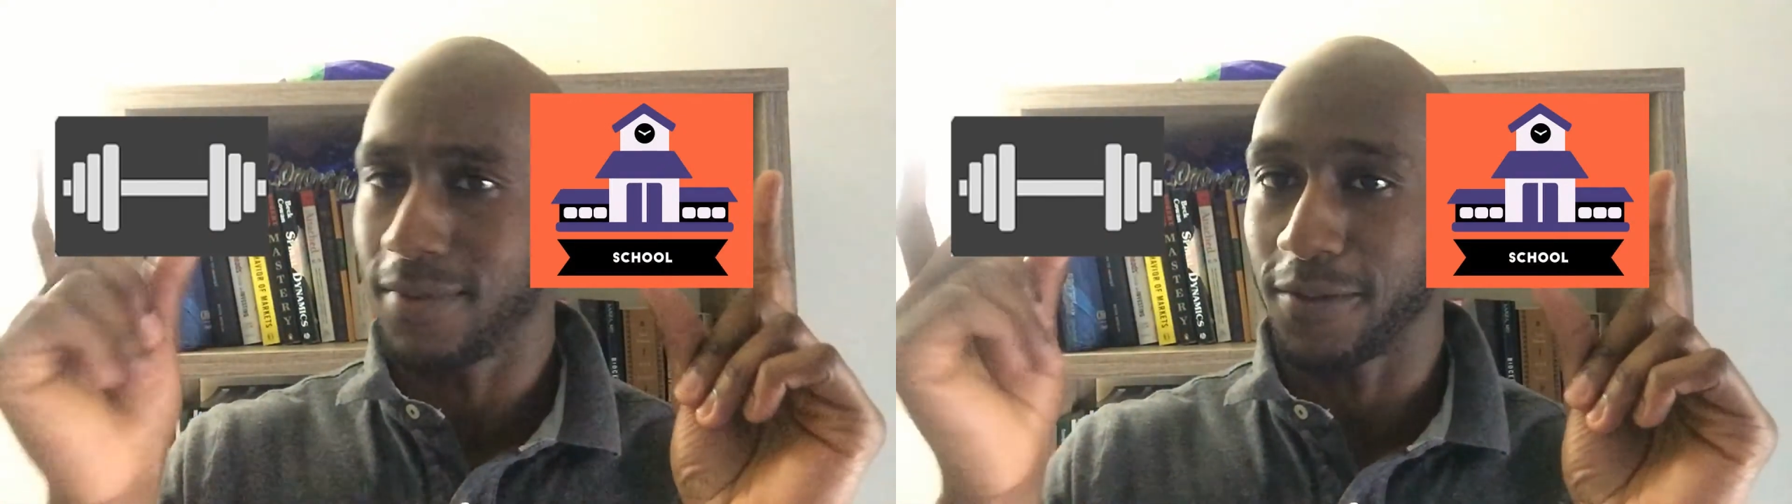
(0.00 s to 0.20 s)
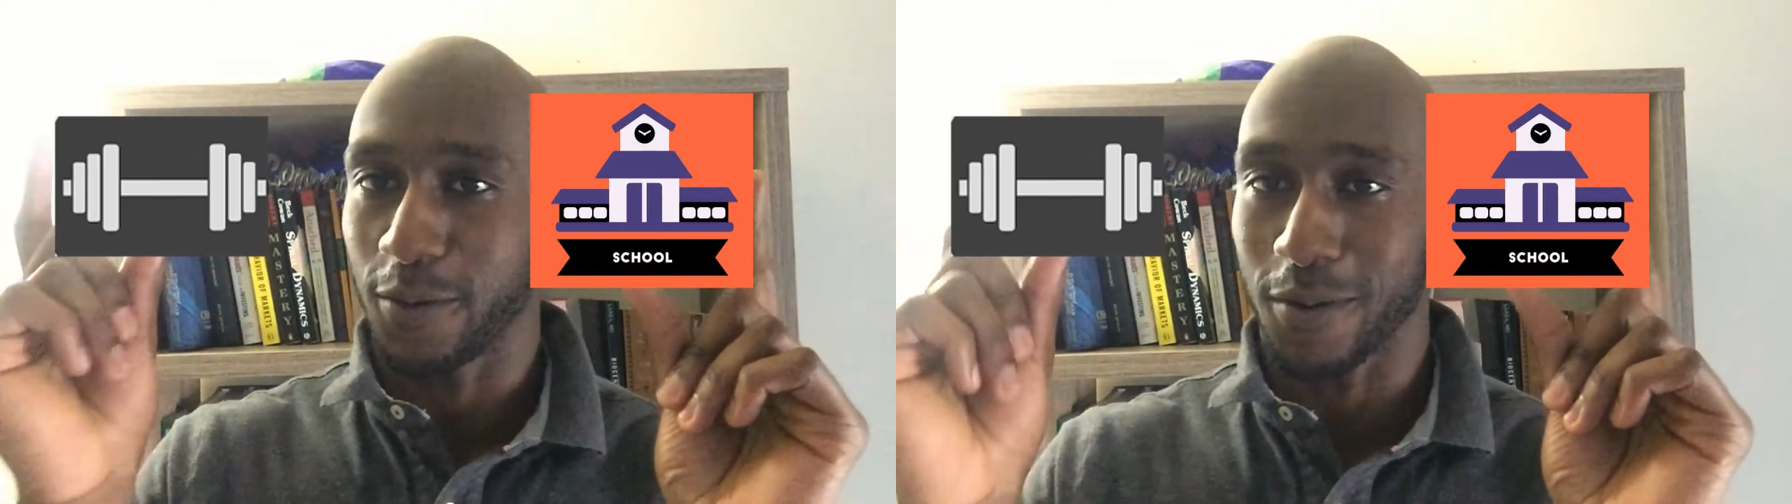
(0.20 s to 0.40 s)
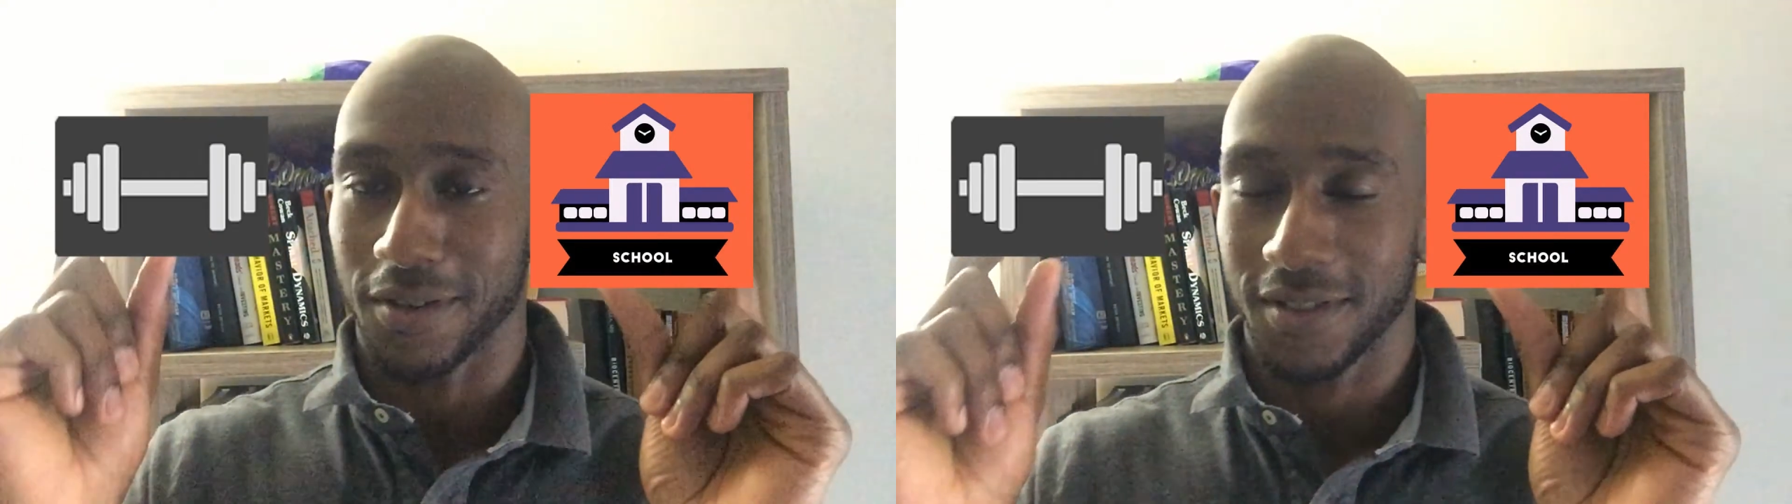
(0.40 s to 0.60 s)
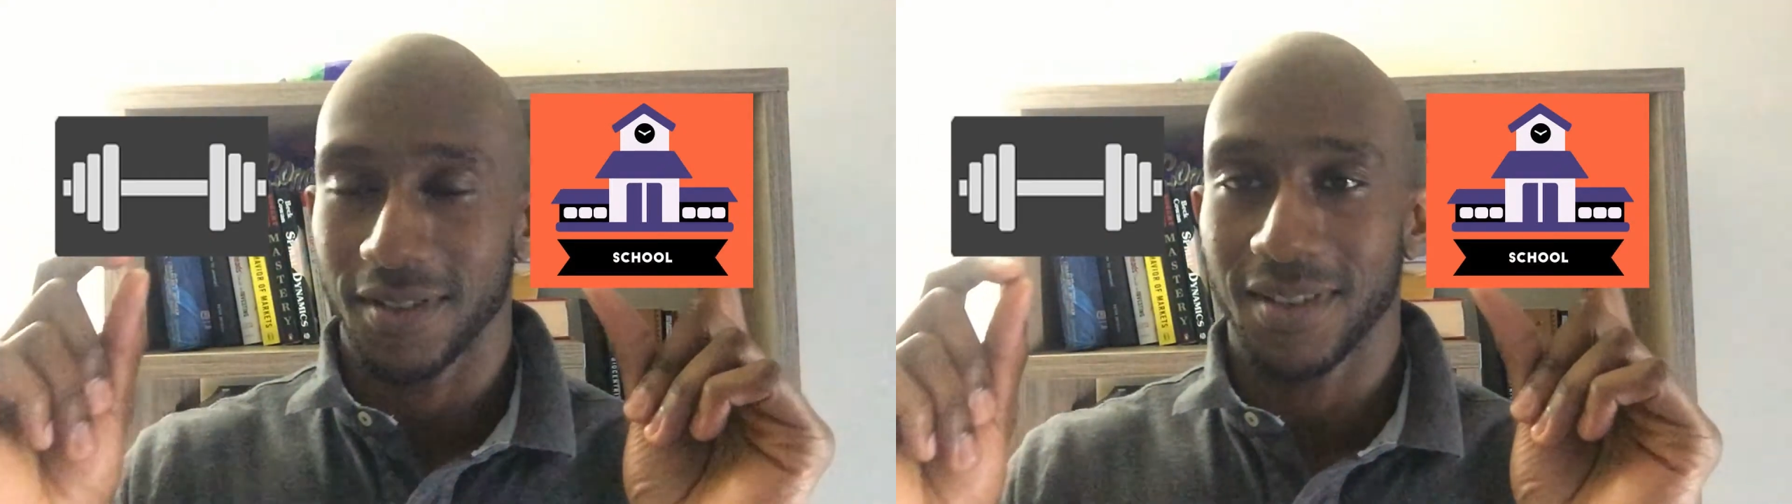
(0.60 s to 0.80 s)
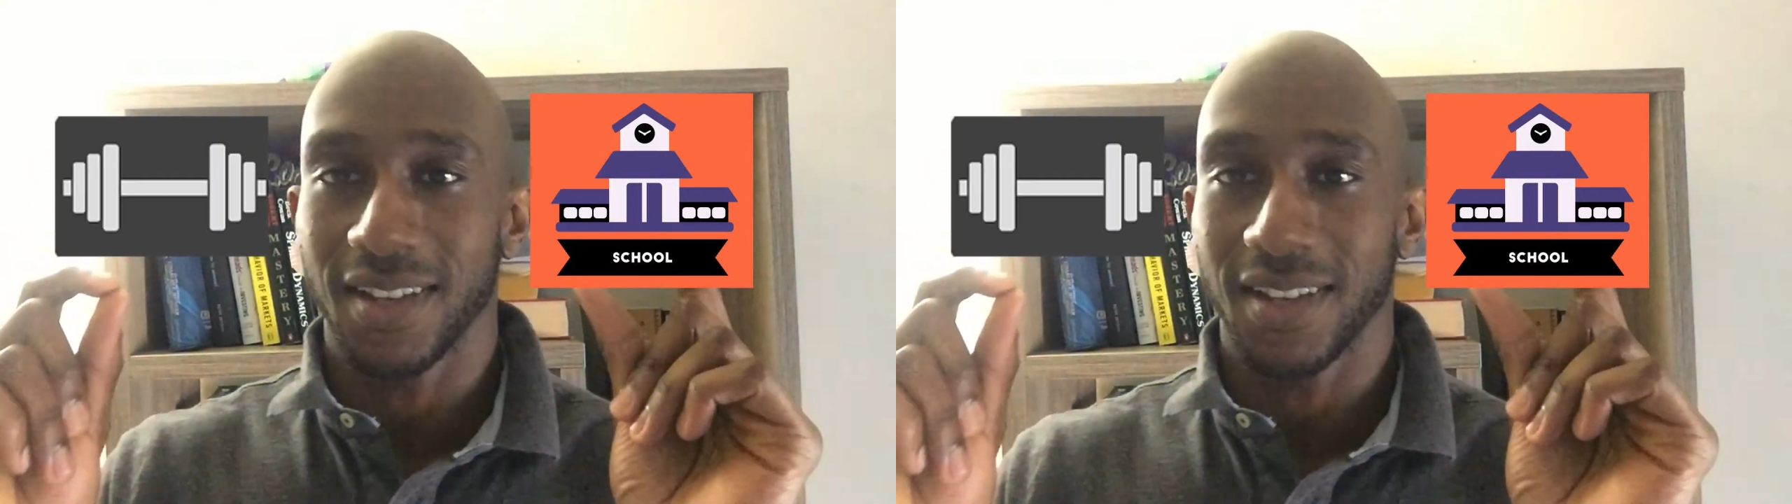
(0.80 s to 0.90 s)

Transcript: of course.